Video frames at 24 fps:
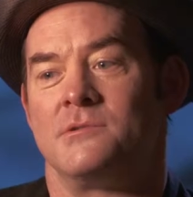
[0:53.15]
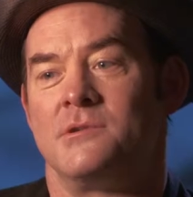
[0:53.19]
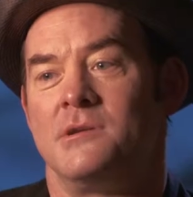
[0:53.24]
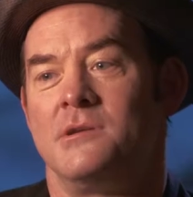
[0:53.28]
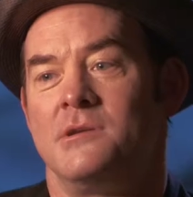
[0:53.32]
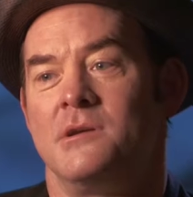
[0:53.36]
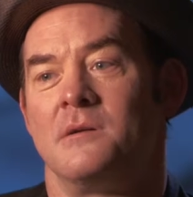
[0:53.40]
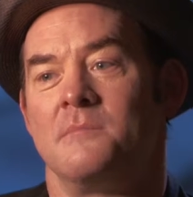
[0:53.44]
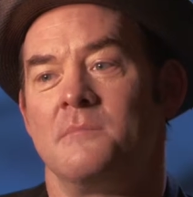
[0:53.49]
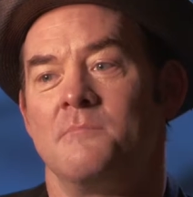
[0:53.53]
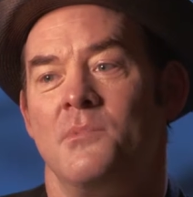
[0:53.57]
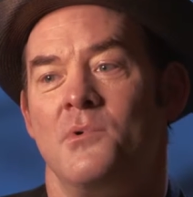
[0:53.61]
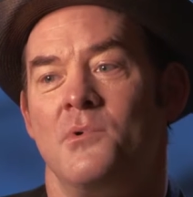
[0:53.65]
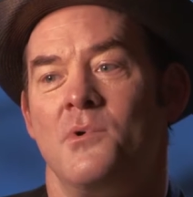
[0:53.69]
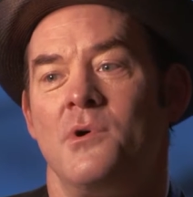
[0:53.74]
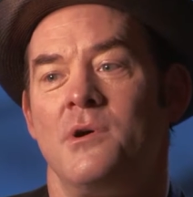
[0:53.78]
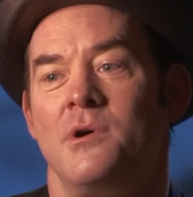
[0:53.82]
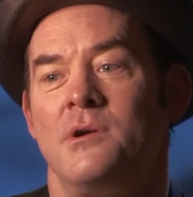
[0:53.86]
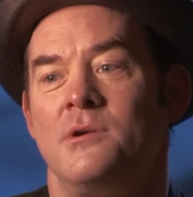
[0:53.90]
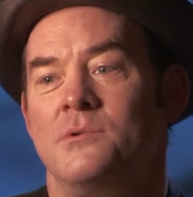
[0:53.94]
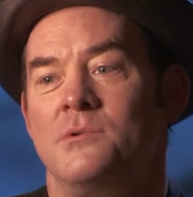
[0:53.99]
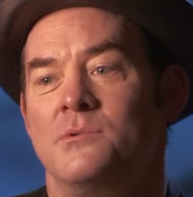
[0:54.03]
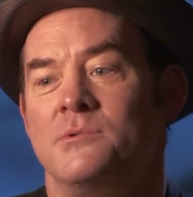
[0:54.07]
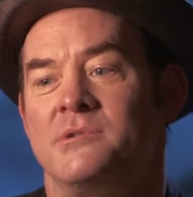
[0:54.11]
There's a young
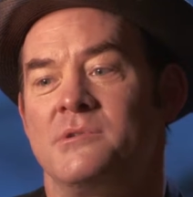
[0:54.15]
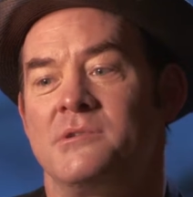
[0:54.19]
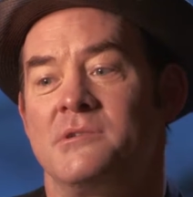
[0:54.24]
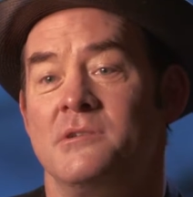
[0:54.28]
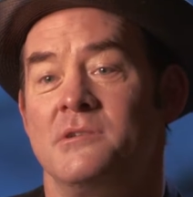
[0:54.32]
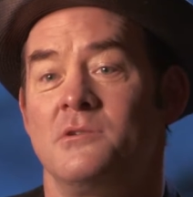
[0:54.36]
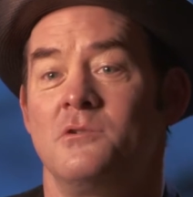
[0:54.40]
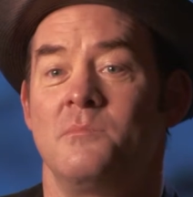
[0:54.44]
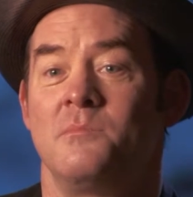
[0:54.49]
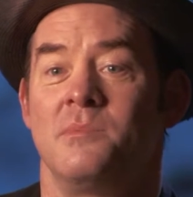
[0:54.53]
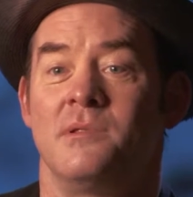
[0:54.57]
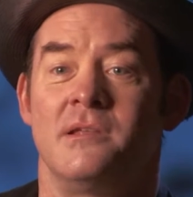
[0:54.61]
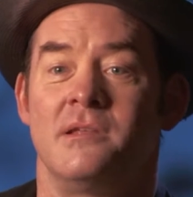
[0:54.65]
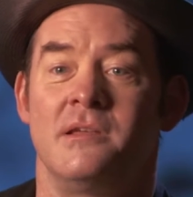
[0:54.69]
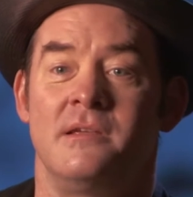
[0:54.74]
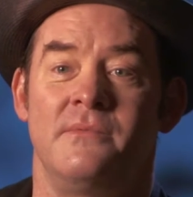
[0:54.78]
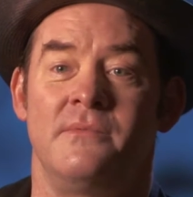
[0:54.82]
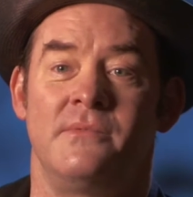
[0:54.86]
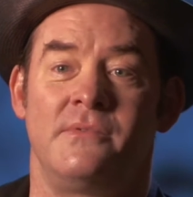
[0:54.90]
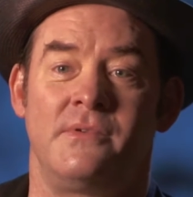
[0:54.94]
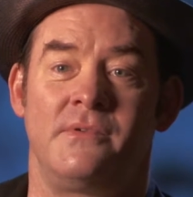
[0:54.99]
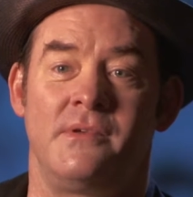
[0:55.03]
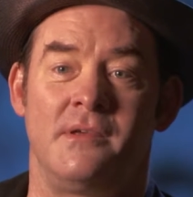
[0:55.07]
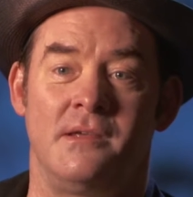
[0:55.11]
boy who still
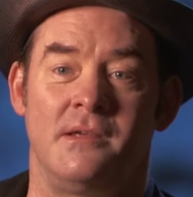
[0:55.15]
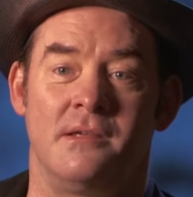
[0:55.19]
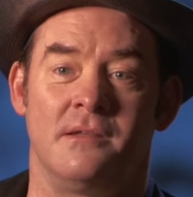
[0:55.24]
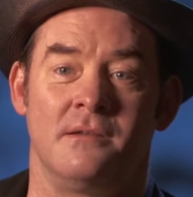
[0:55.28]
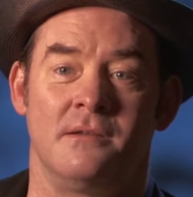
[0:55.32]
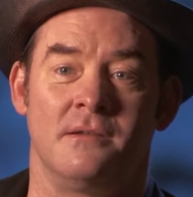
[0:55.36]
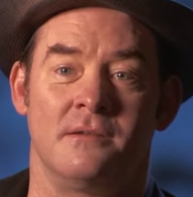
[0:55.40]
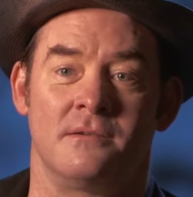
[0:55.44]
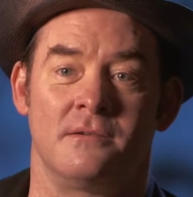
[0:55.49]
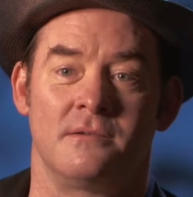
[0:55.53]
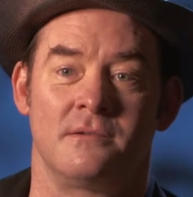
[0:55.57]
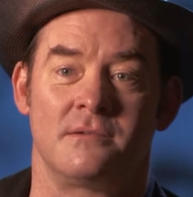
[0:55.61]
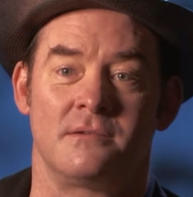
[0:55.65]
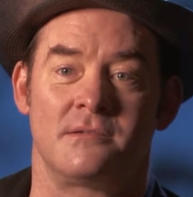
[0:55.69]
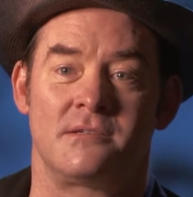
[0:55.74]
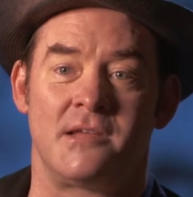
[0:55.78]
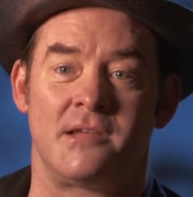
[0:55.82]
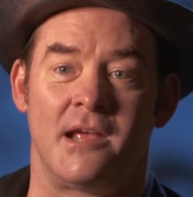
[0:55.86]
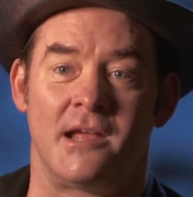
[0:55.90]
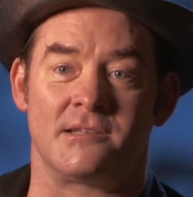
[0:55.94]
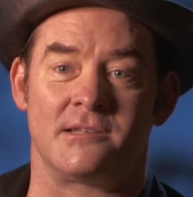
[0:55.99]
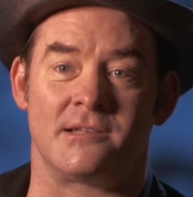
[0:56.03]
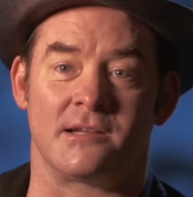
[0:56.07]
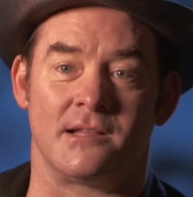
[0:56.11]
believes in
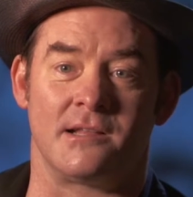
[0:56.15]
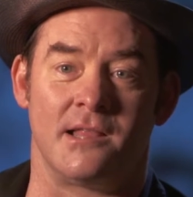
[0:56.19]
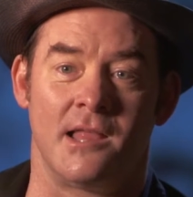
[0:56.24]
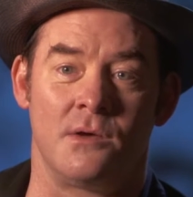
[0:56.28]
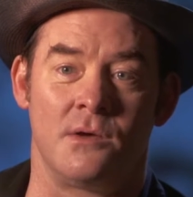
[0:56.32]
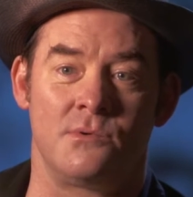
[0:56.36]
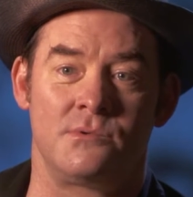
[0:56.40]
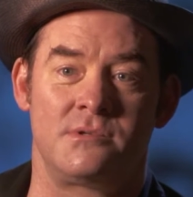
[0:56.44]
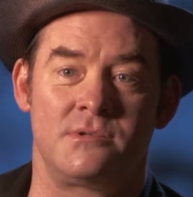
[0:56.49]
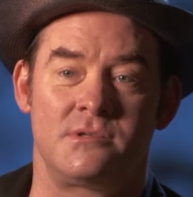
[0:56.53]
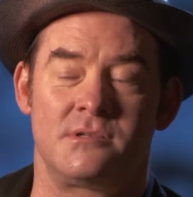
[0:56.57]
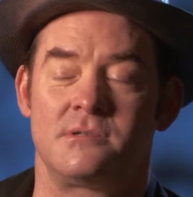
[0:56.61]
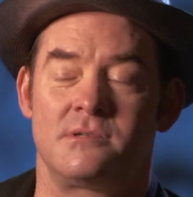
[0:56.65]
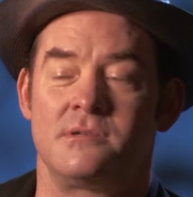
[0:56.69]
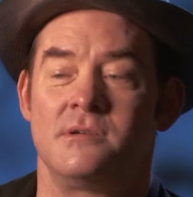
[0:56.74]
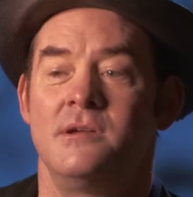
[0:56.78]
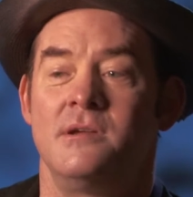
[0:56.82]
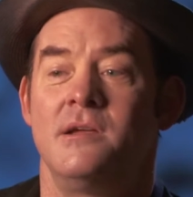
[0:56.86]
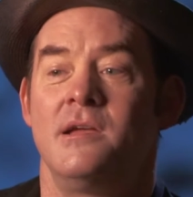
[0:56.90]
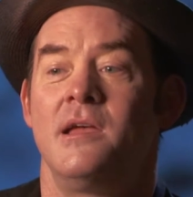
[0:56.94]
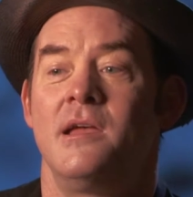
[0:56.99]
Santa Claus,